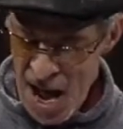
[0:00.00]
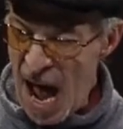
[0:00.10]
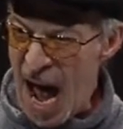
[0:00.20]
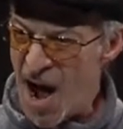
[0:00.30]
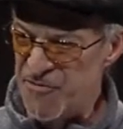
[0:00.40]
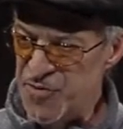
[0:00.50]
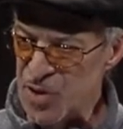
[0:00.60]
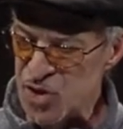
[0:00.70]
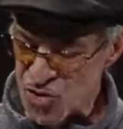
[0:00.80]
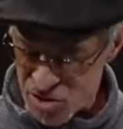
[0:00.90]
have
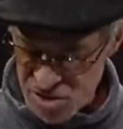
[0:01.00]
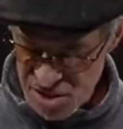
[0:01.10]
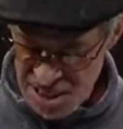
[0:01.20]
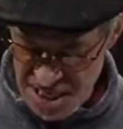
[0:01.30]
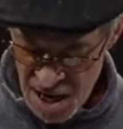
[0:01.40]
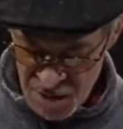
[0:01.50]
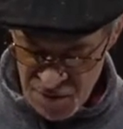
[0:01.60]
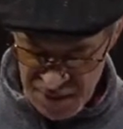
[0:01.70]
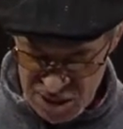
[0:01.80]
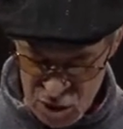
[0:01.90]
the certainty
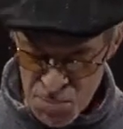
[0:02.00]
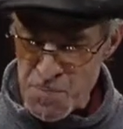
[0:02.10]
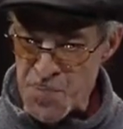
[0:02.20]
that this